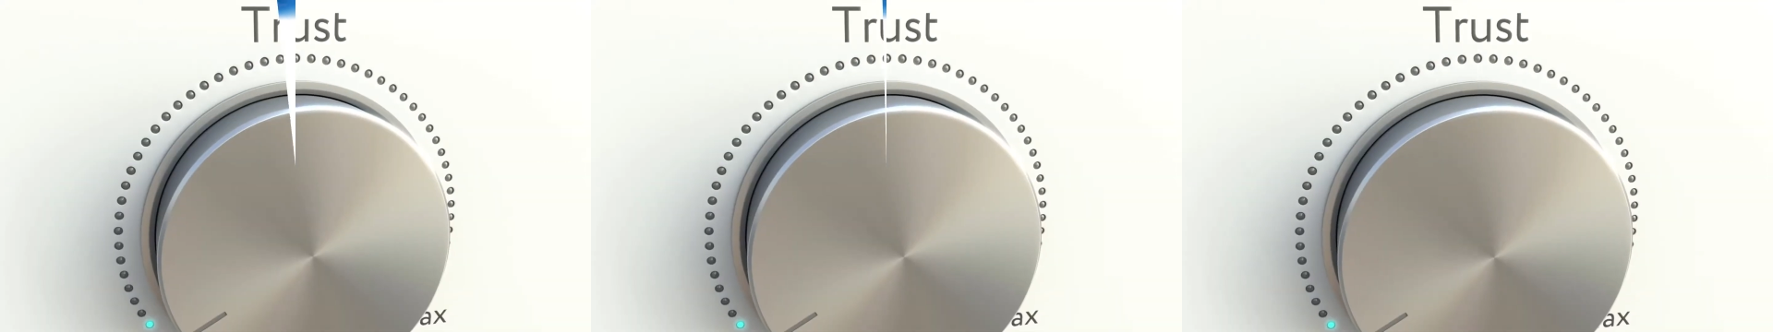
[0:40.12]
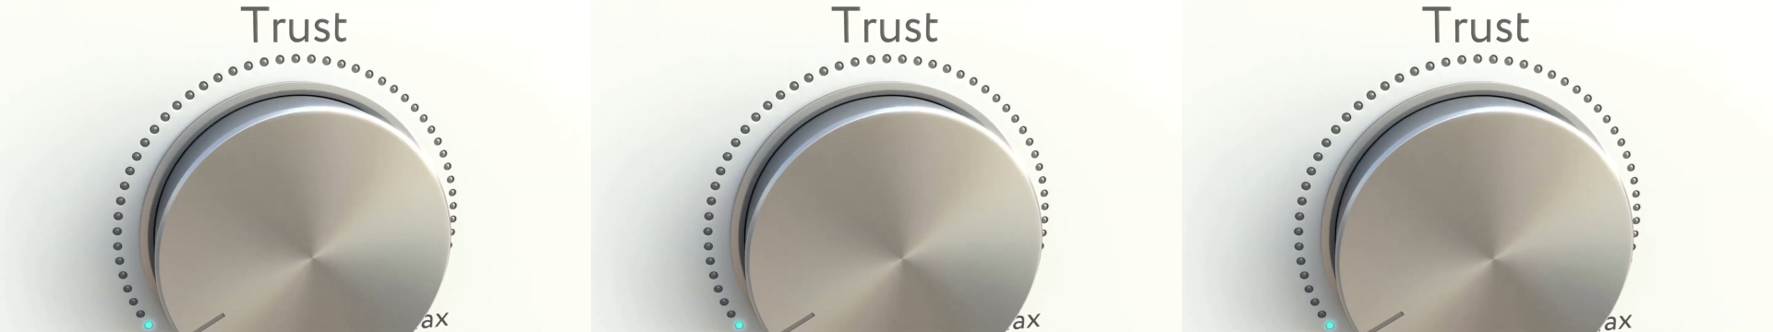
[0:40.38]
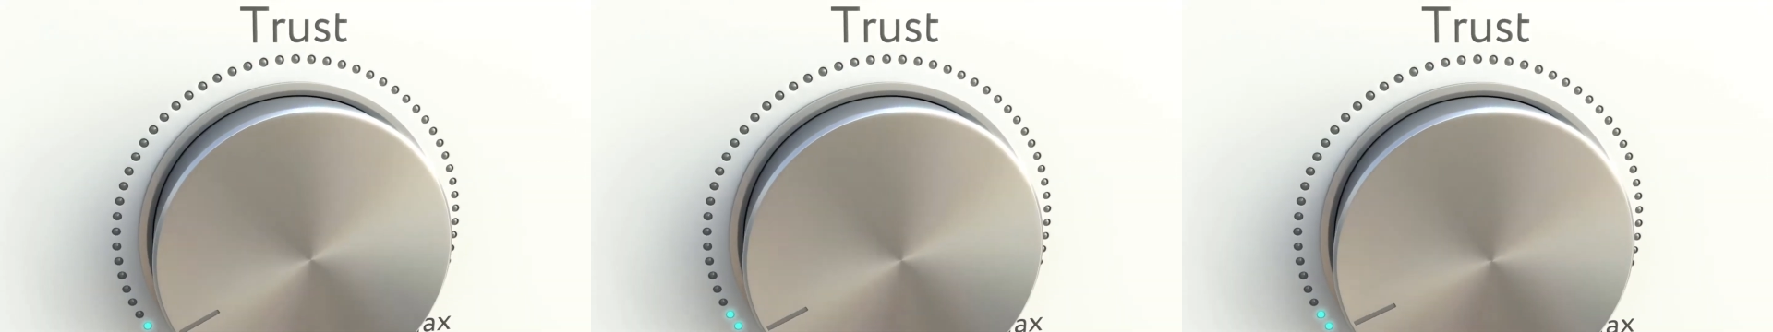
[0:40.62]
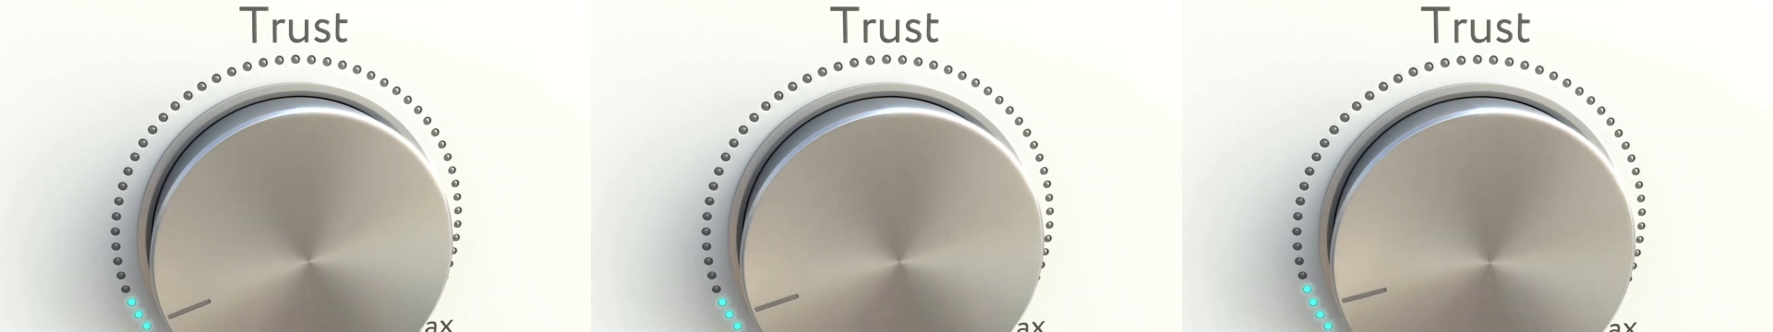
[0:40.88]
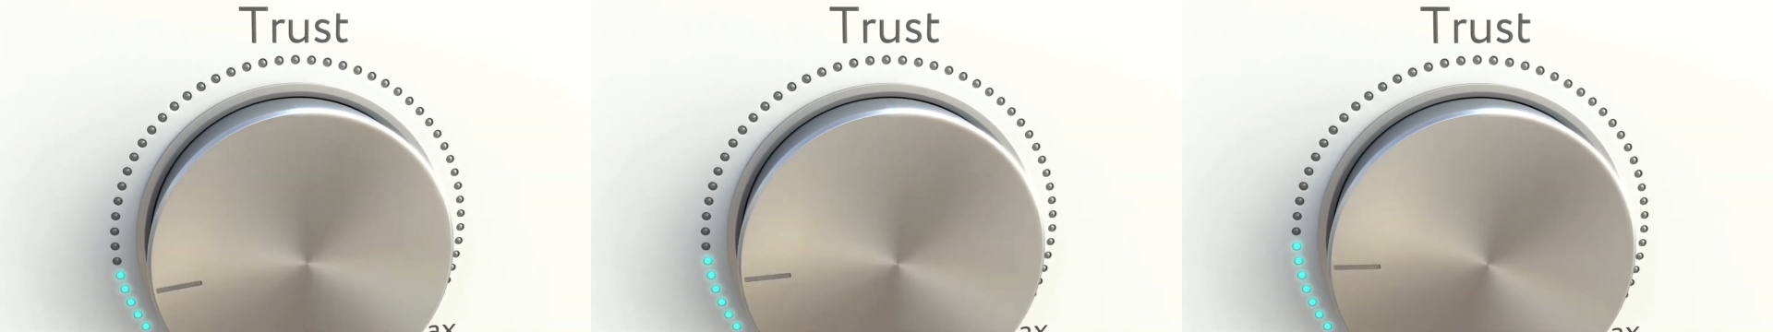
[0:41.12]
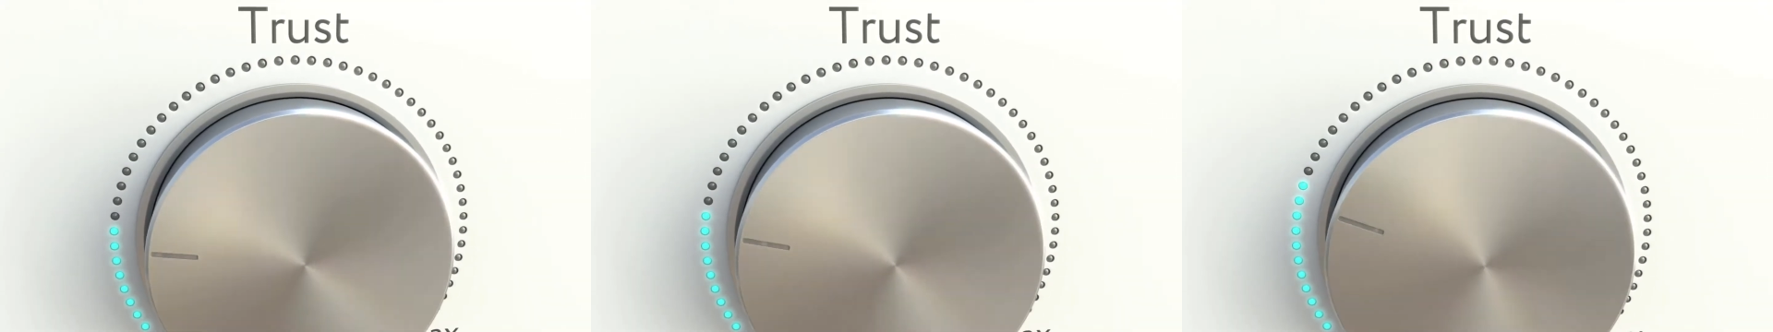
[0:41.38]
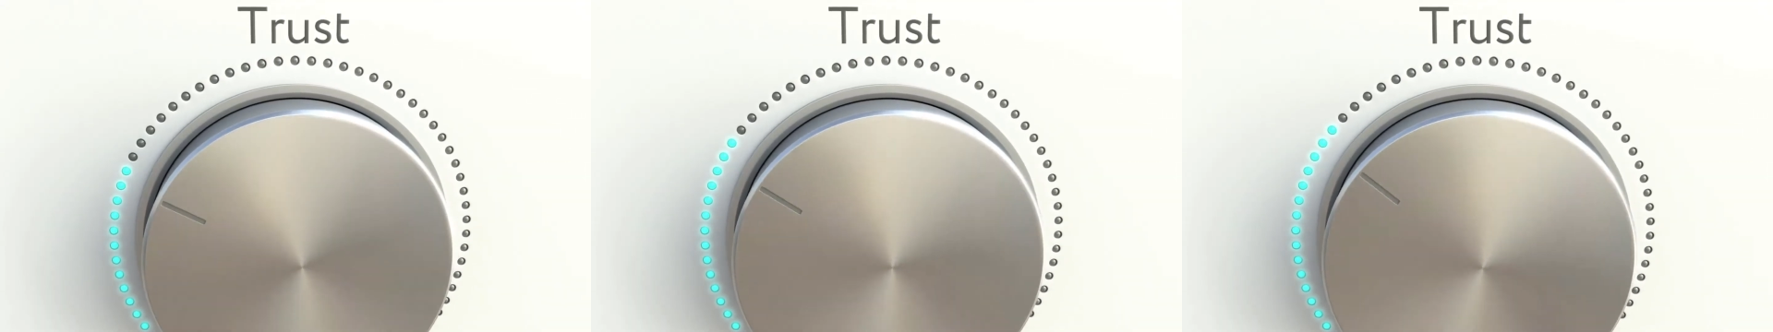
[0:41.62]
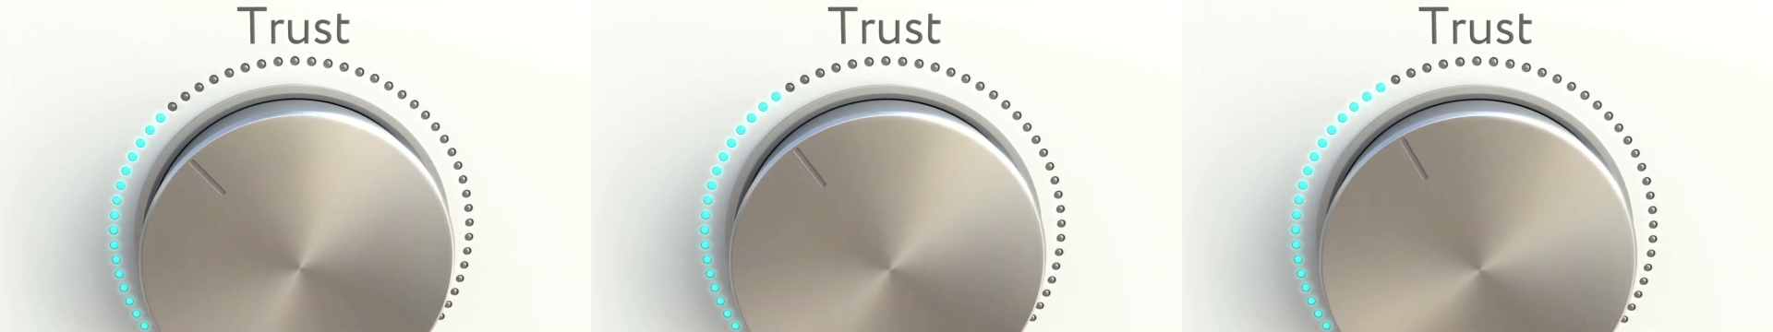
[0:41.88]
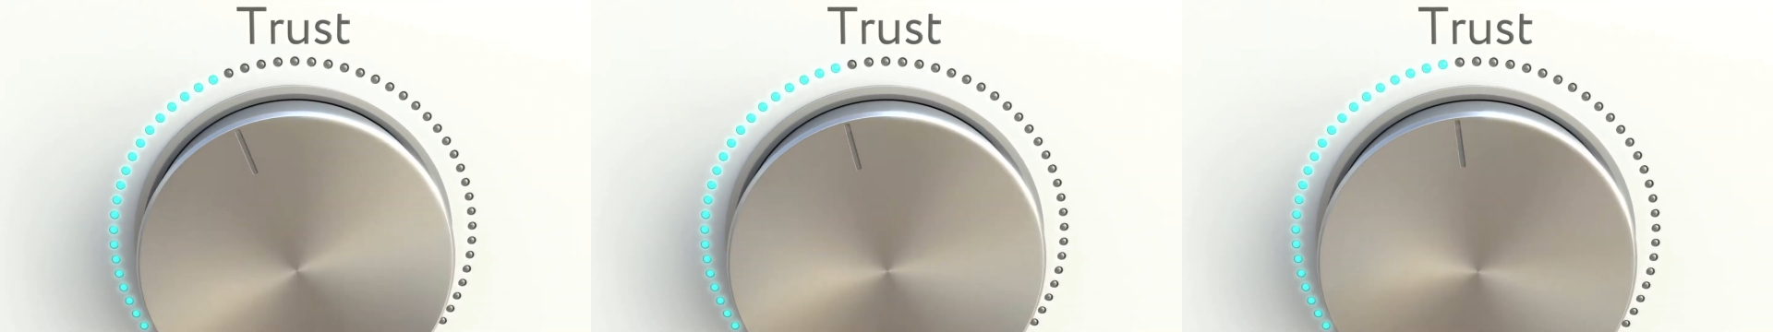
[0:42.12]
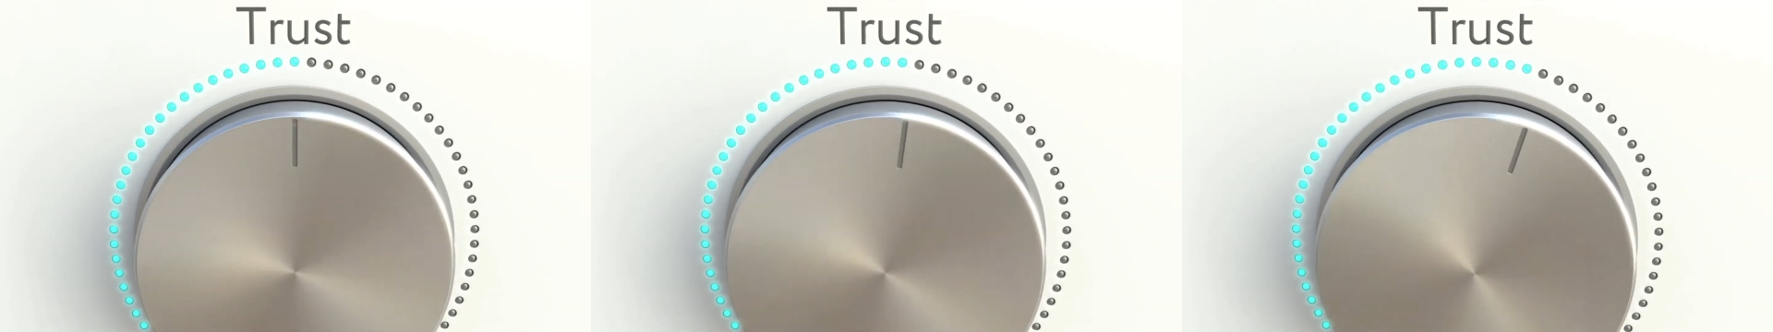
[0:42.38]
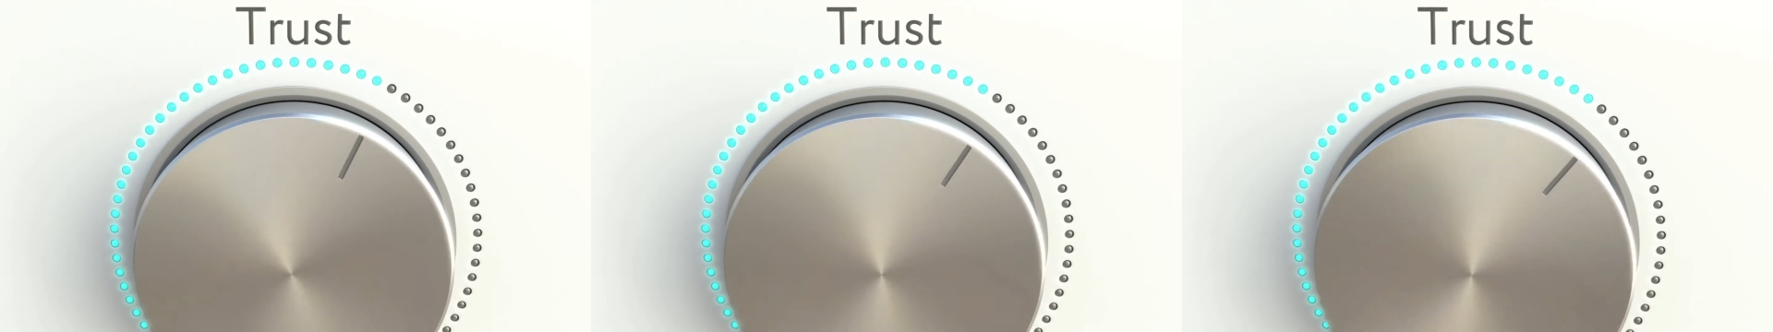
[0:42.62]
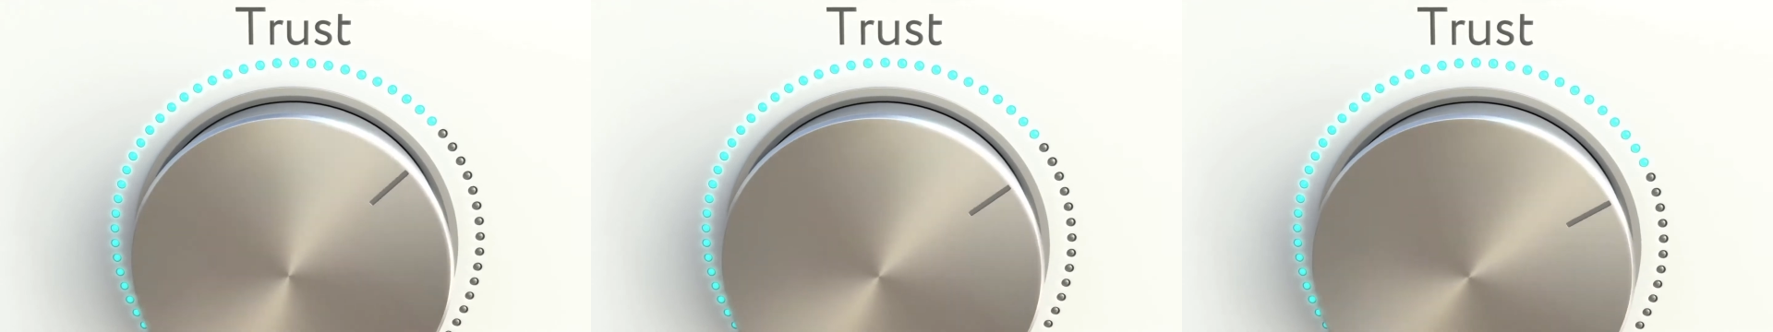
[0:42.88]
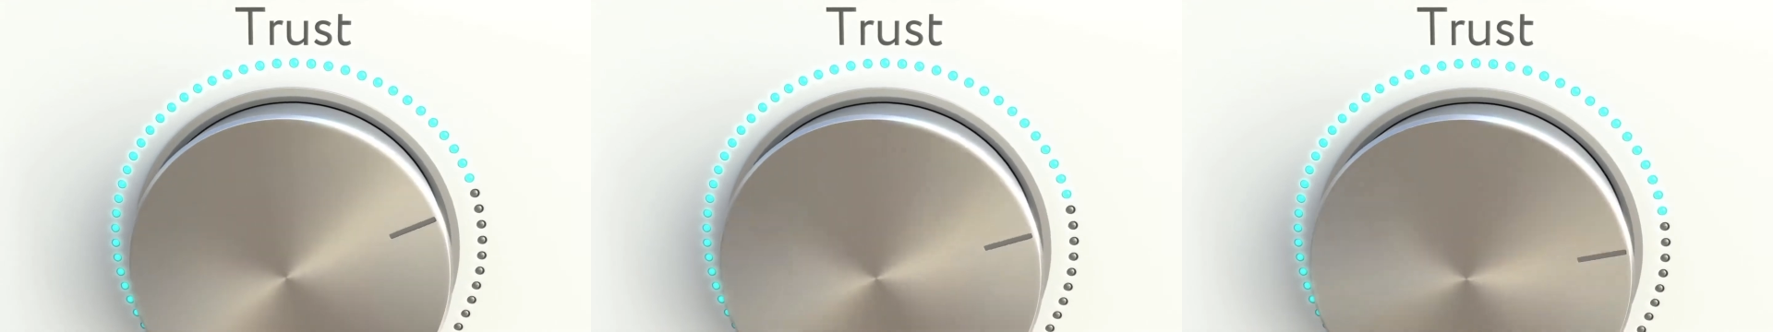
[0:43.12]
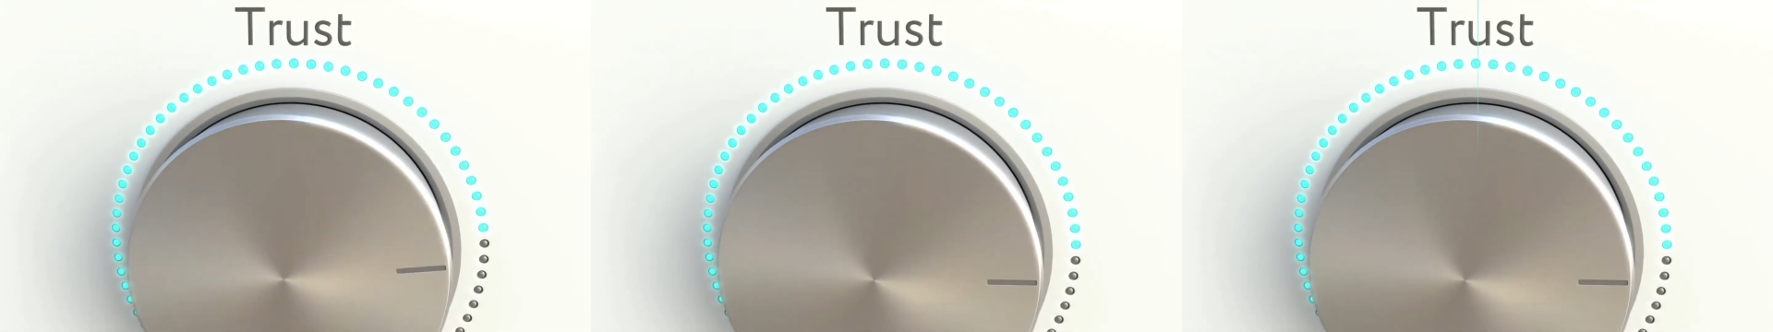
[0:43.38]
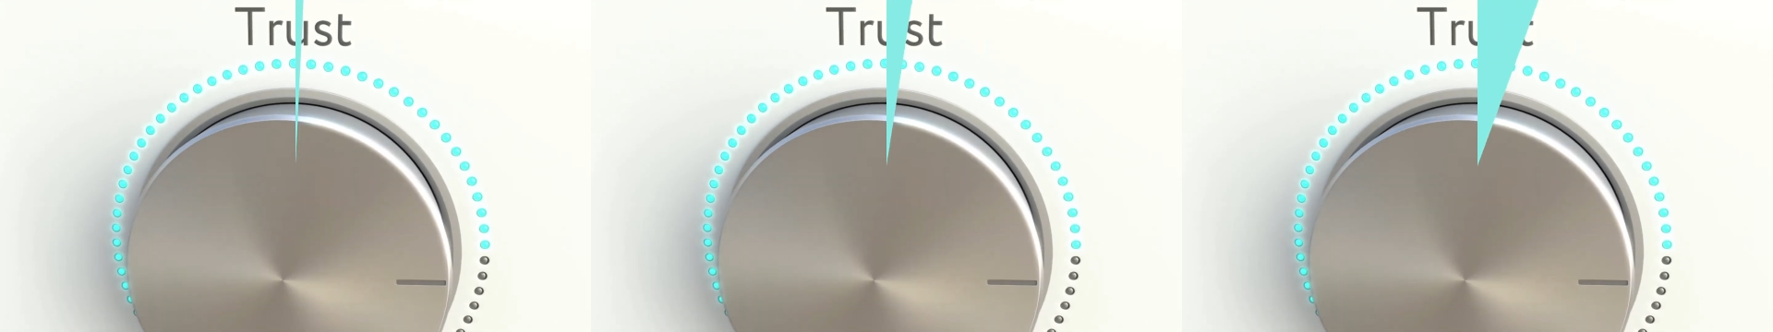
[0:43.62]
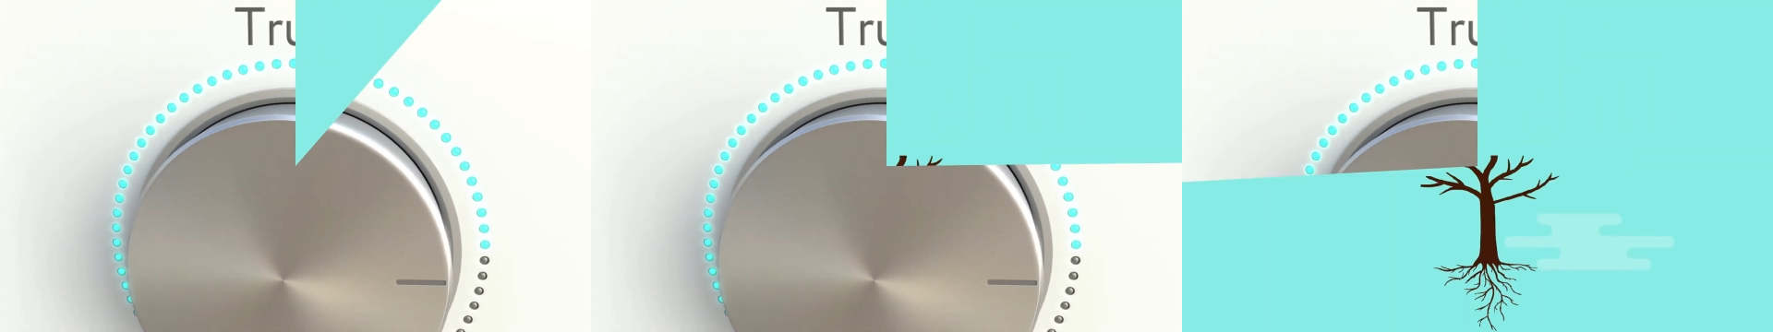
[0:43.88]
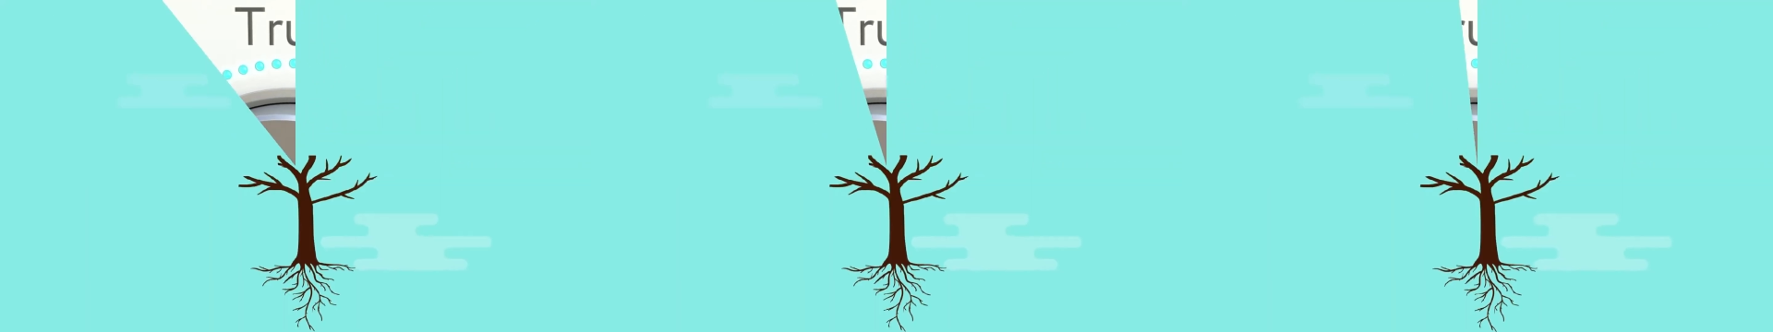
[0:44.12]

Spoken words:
Nobody's mouth can be seen.